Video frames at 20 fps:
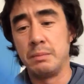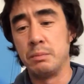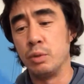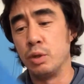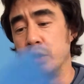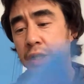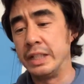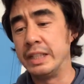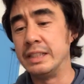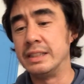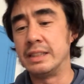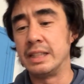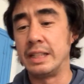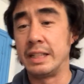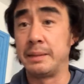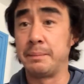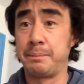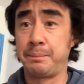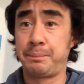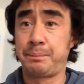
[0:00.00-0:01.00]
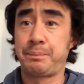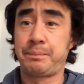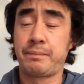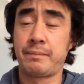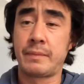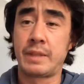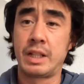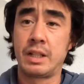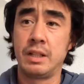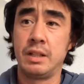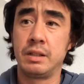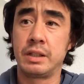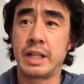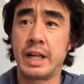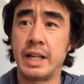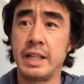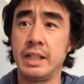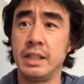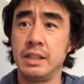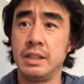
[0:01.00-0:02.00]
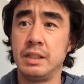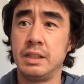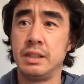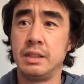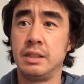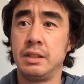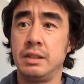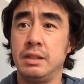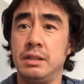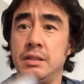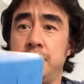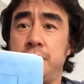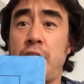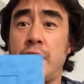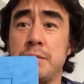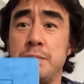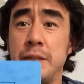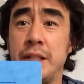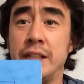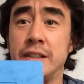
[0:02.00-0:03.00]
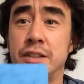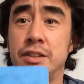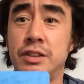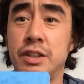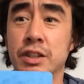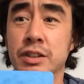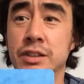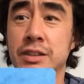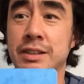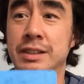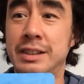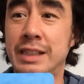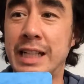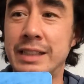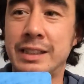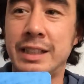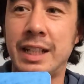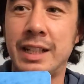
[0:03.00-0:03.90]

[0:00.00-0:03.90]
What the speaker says: more easily. Okay? 5 minutes, done. Yes,